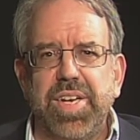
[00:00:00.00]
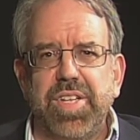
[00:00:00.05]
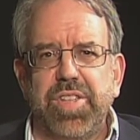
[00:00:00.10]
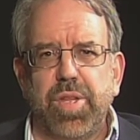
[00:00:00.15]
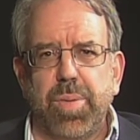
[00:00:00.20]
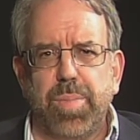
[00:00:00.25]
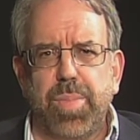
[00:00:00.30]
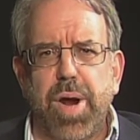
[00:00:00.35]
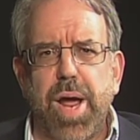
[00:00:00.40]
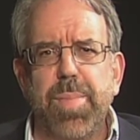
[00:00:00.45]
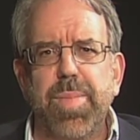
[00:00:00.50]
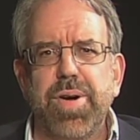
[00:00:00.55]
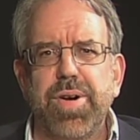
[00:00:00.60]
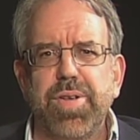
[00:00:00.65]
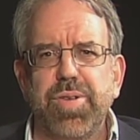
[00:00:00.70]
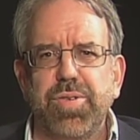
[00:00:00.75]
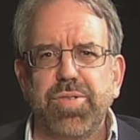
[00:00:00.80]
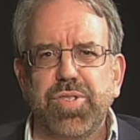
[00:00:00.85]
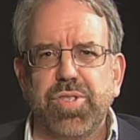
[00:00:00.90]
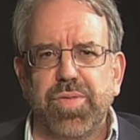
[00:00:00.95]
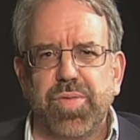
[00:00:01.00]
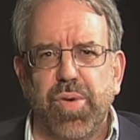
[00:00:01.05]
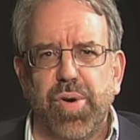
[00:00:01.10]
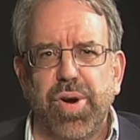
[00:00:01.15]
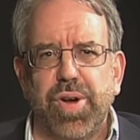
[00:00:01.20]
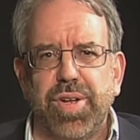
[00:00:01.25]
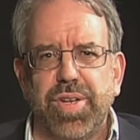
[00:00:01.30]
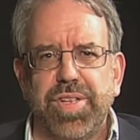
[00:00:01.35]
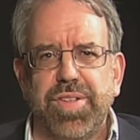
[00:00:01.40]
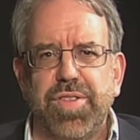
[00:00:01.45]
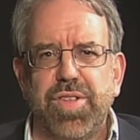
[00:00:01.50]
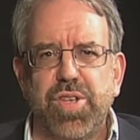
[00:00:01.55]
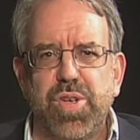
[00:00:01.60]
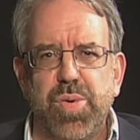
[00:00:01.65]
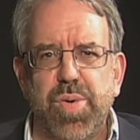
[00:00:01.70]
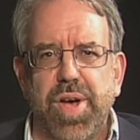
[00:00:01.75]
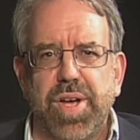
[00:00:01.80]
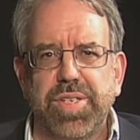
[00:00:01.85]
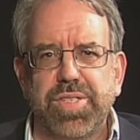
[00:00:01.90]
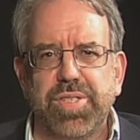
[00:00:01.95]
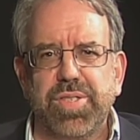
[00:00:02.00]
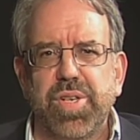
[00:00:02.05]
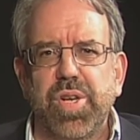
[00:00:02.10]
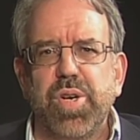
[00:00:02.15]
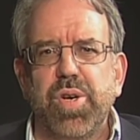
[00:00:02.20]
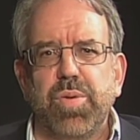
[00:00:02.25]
the primary use of oil in the U.S.